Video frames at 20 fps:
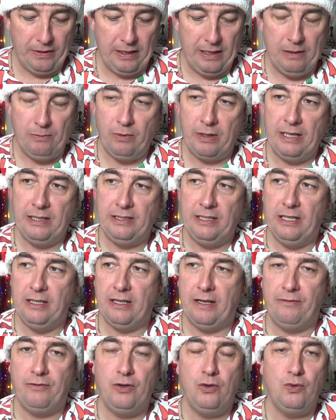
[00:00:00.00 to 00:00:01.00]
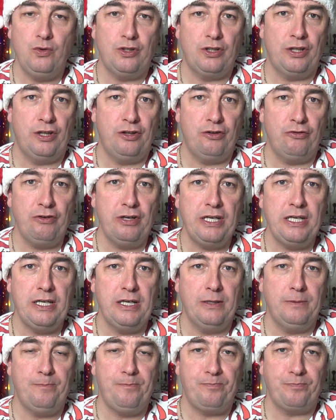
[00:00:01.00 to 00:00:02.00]
And what I did, I've used
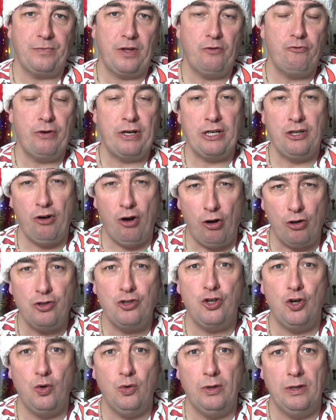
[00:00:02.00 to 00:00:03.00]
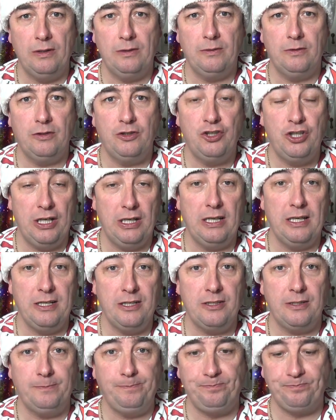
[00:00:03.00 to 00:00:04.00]
3 Riccoto
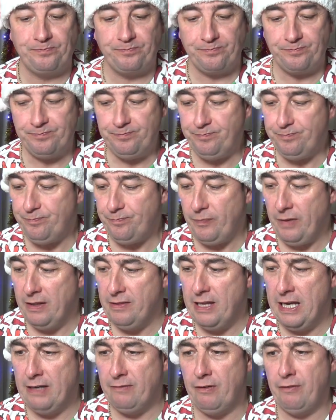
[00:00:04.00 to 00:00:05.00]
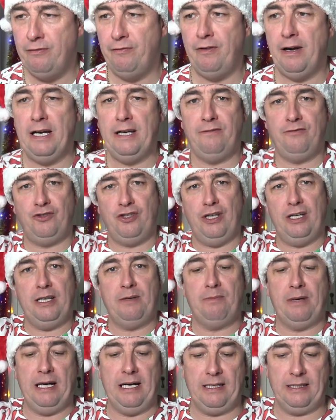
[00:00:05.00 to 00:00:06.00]
chilies. They have a 5 chili
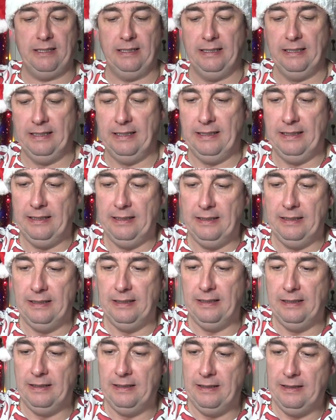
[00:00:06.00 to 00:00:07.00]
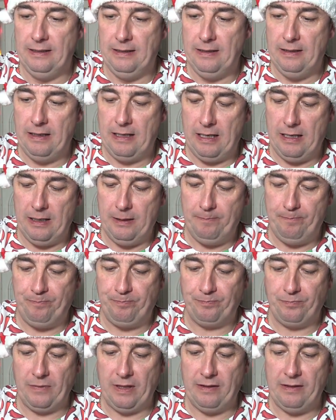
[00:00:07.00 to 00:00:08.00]
mark. They're
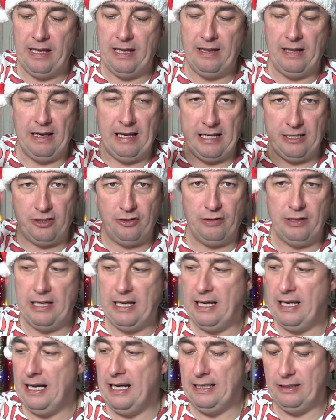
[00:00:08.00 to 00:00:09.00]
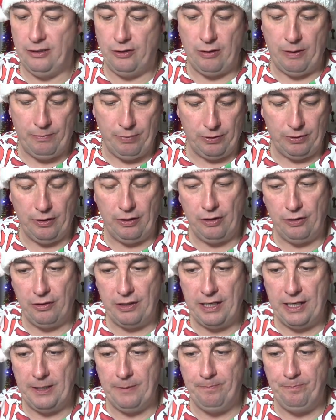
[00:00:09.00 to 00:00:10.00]
the last 3 I had, so I put the
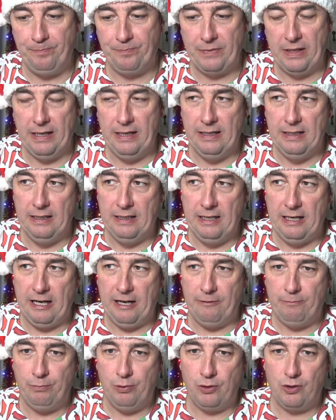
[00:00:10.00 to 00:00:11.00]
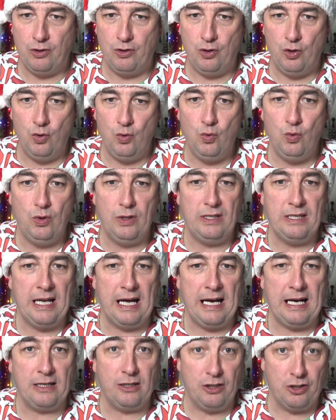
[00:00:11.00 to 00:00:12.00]
3 in. I put 2
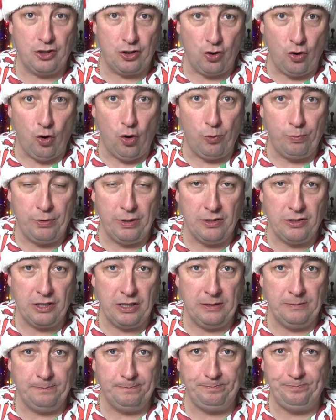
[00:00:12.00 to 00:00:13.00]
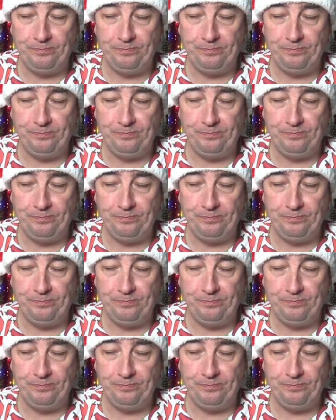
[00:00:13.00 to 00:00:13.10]
Naga scorpions in,